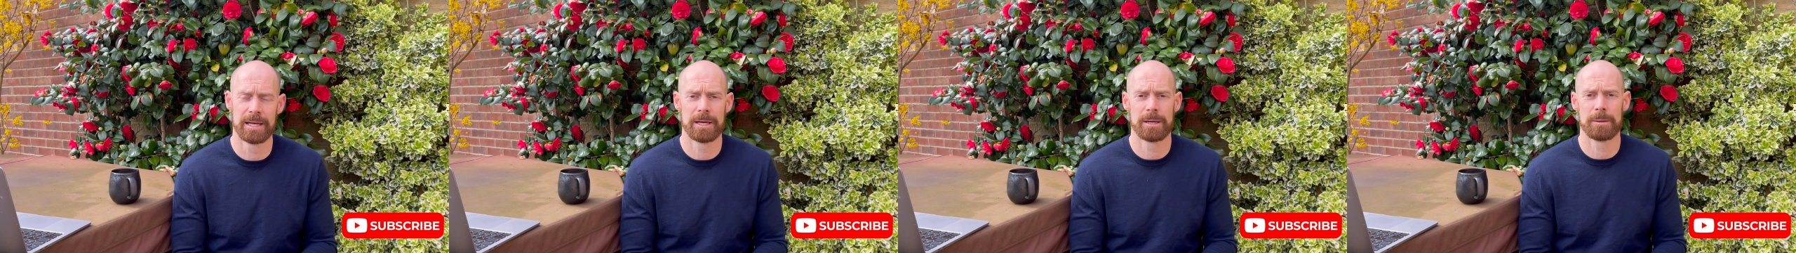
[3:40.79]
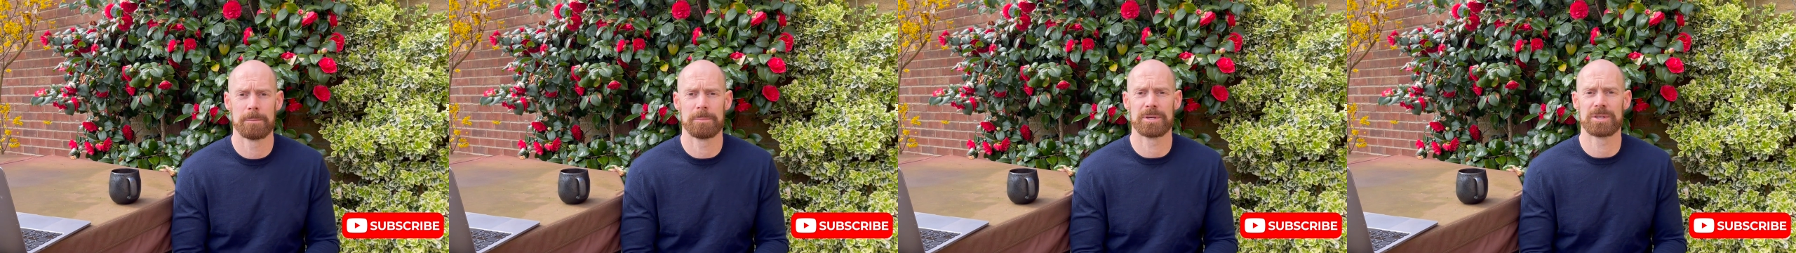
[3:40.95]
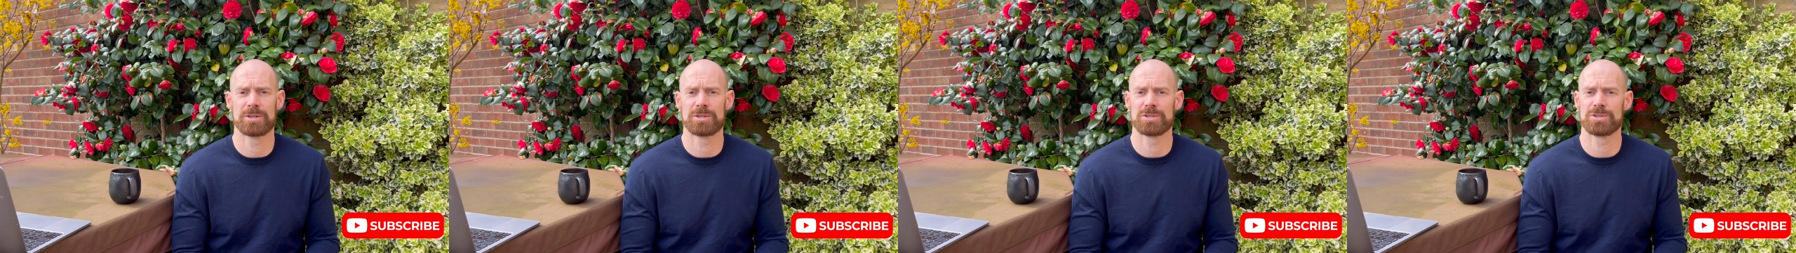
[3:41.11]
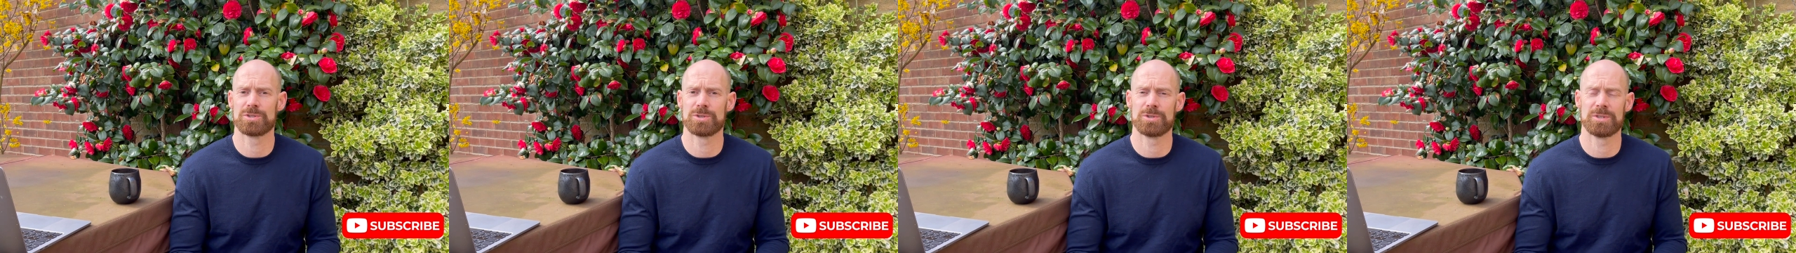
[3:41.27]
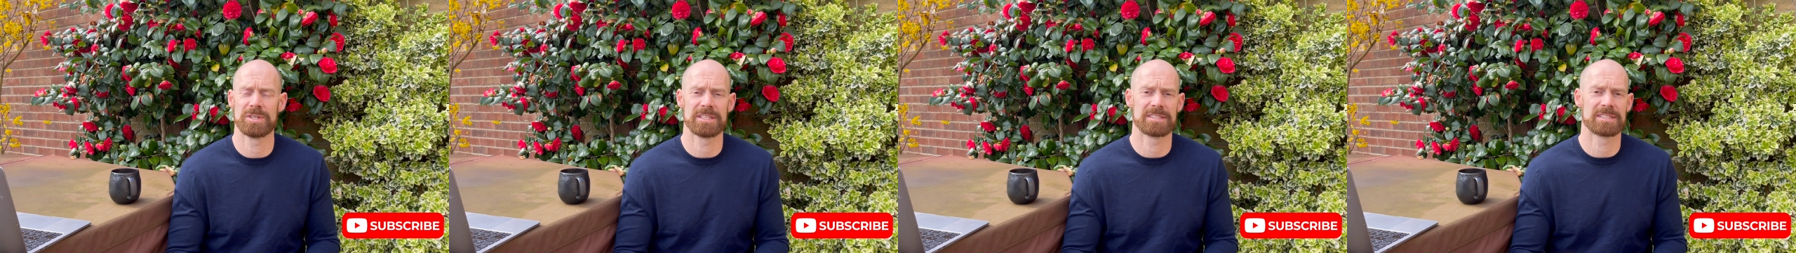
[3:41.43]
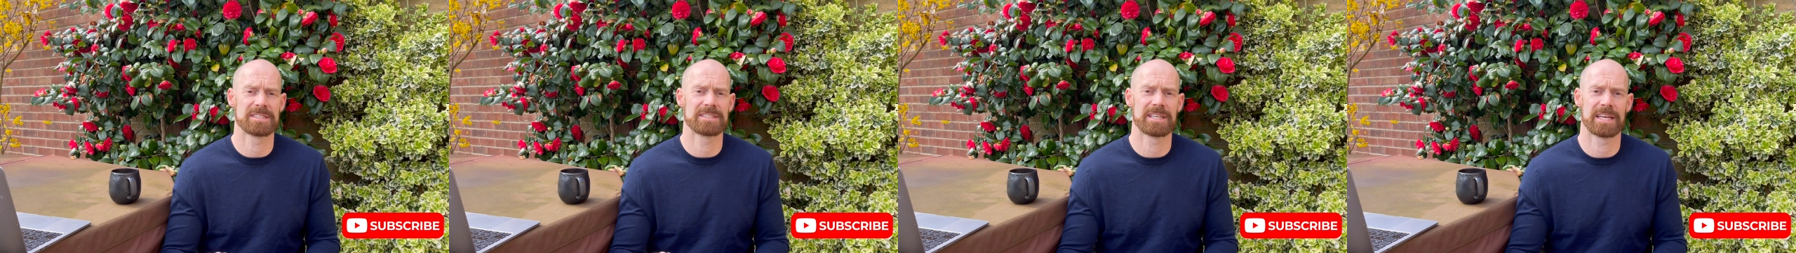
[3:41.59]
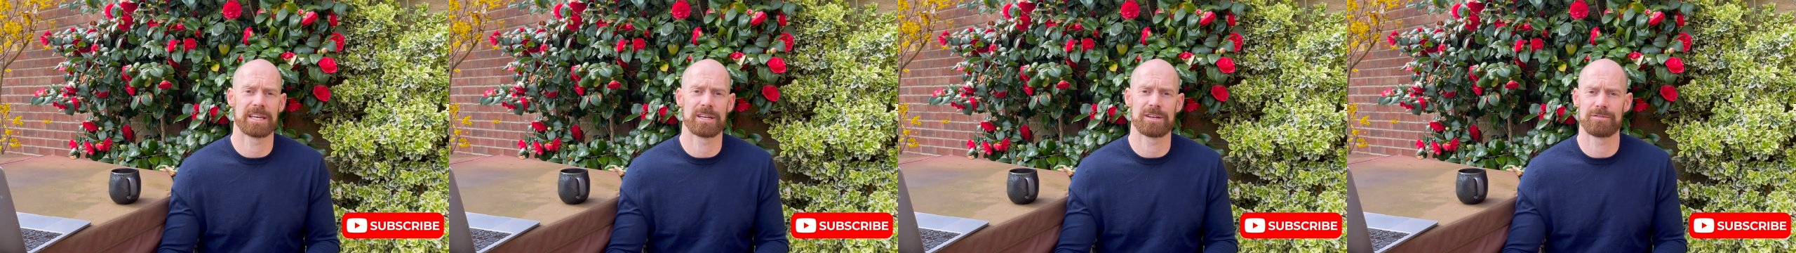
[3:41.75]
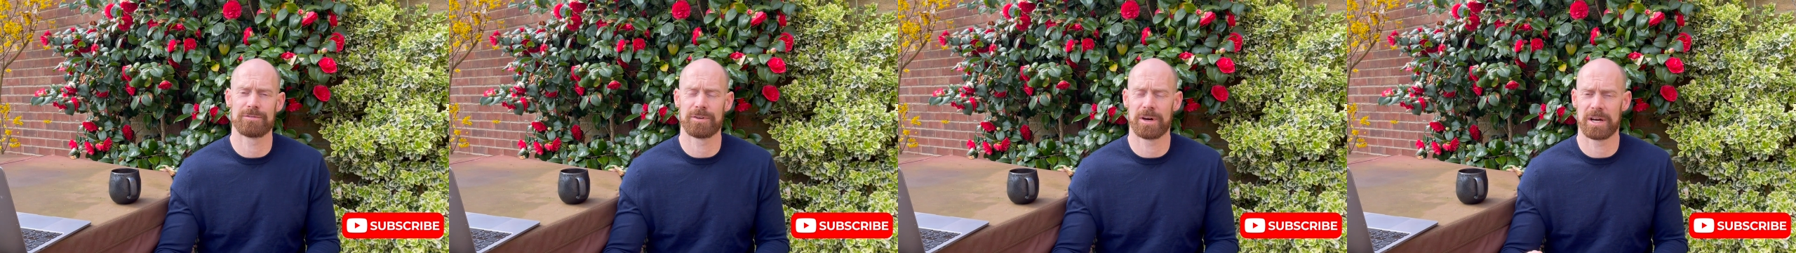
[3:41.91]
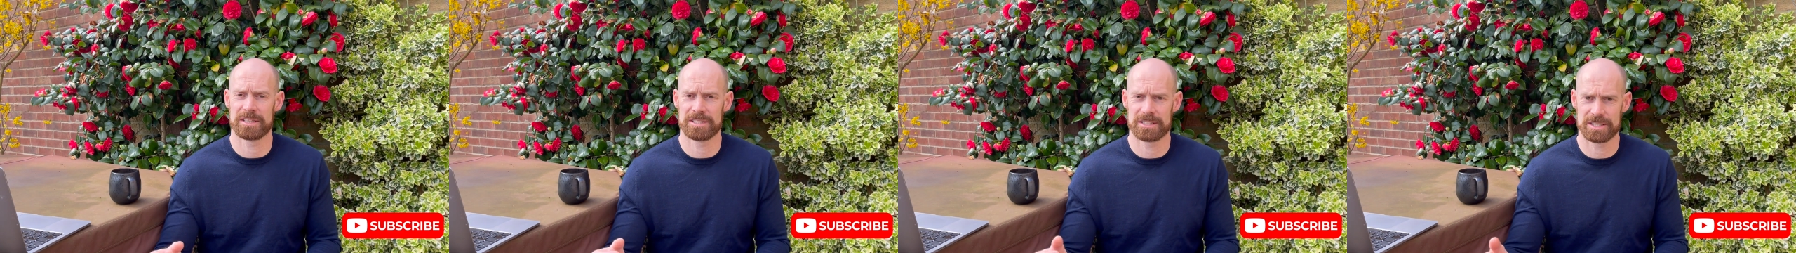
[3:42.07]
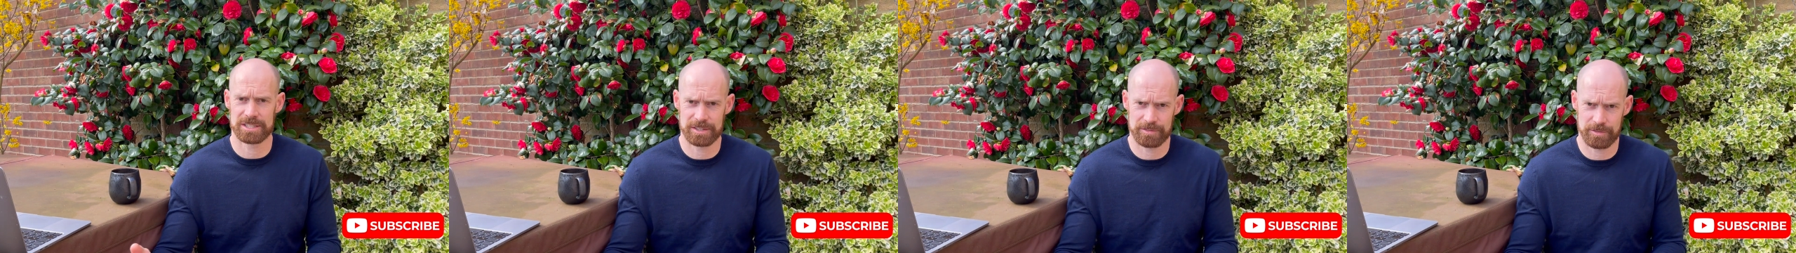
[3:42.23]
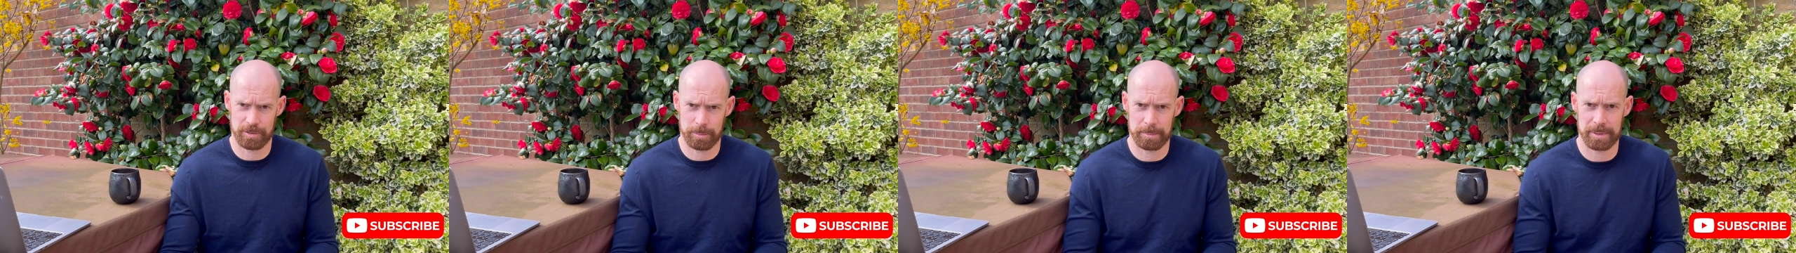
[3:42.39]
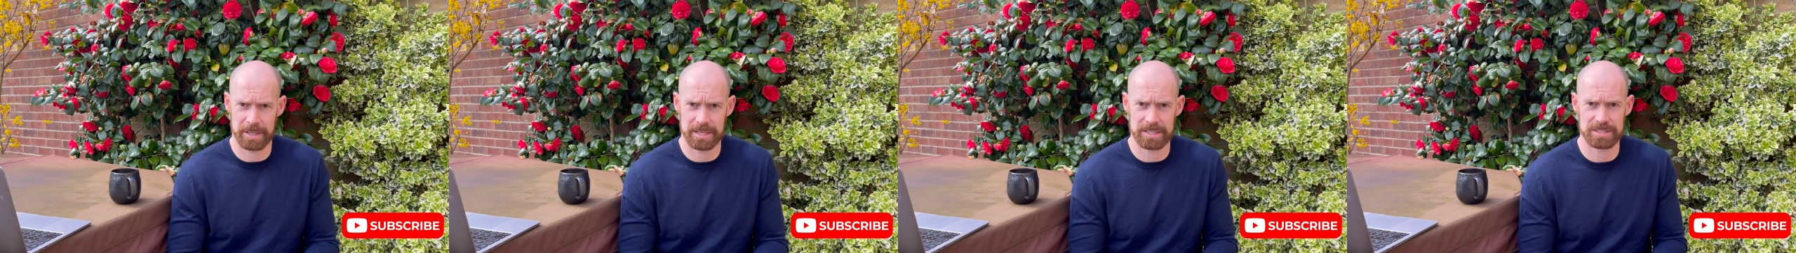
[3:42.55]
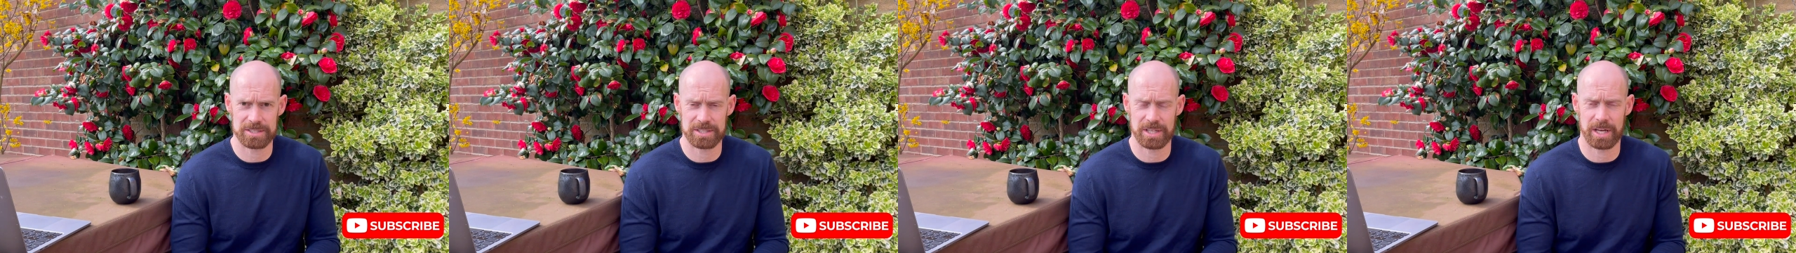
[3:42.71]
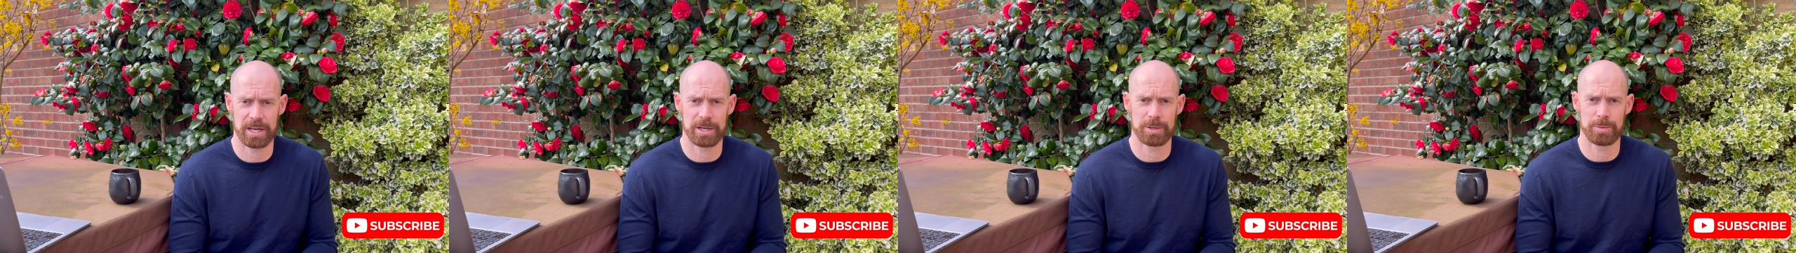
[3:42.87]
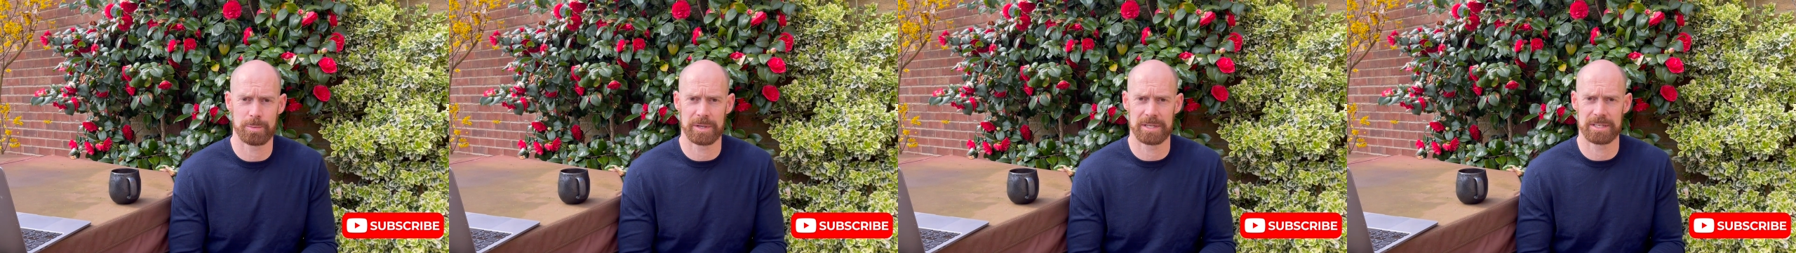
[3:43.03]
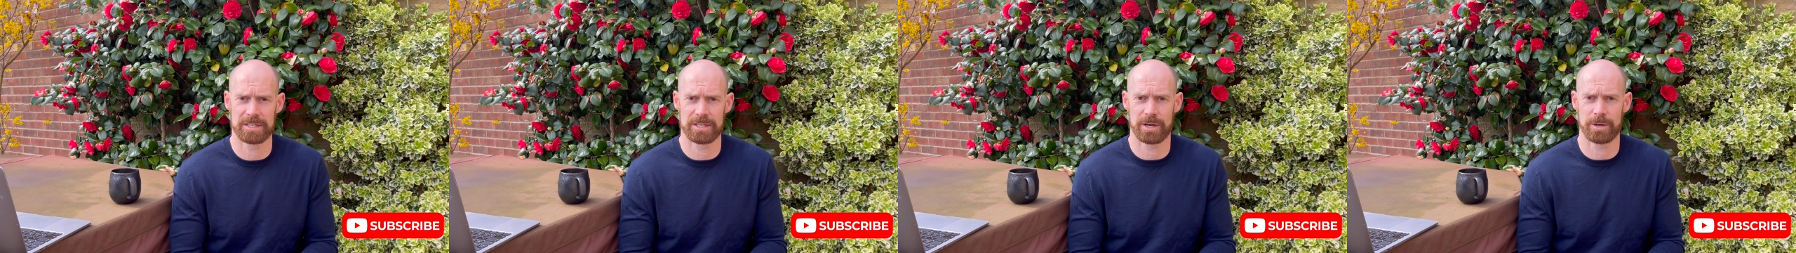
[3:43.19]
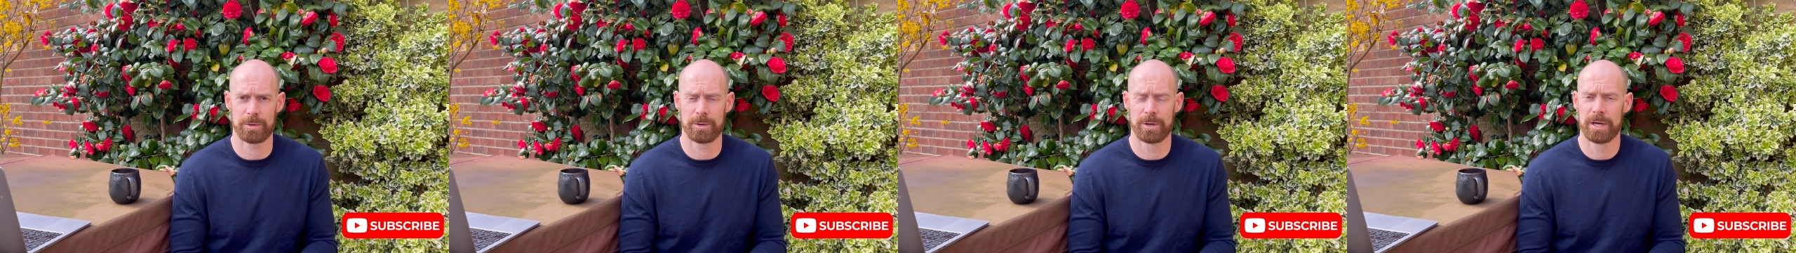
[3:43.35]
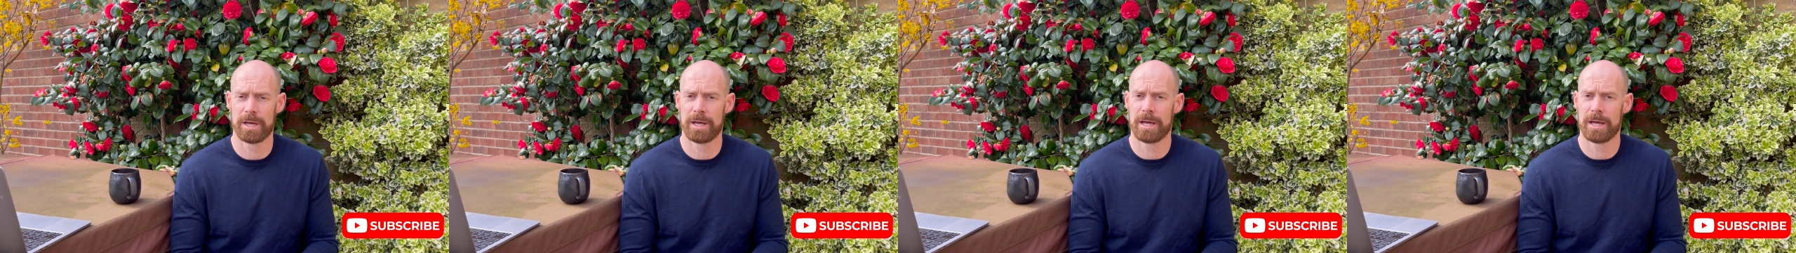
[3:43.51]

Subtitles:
because you need to take advantage of a bigger tide window?